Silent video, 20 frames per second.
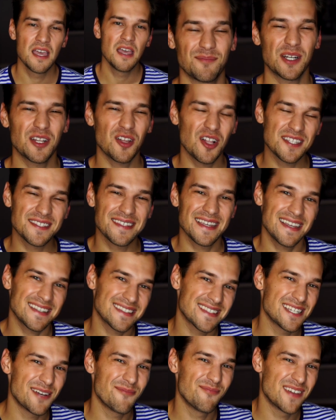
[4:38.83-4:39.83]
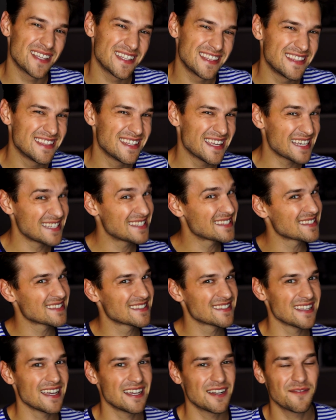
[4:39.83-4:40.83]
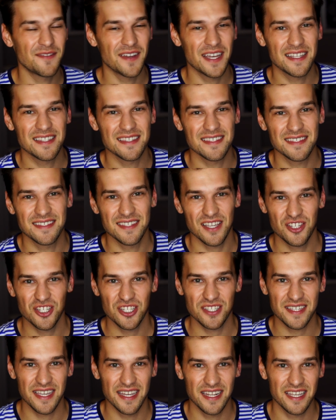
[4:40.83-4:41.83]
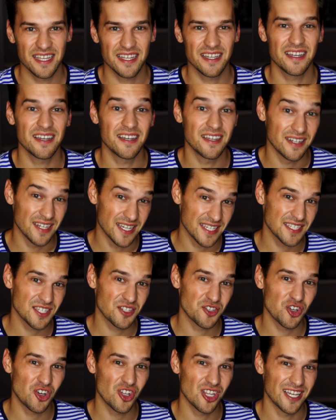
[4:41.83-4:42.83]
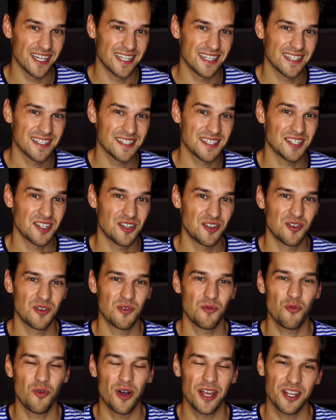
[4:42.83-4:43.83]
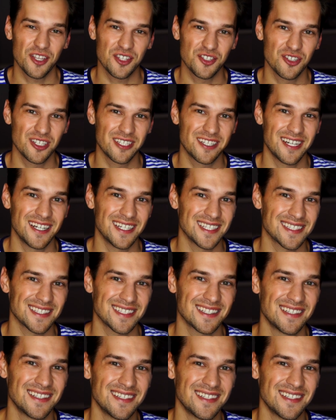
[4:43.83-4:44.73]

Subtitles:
but it also has some nice side effects such as getting a nicer jawline. So why not do it, guys?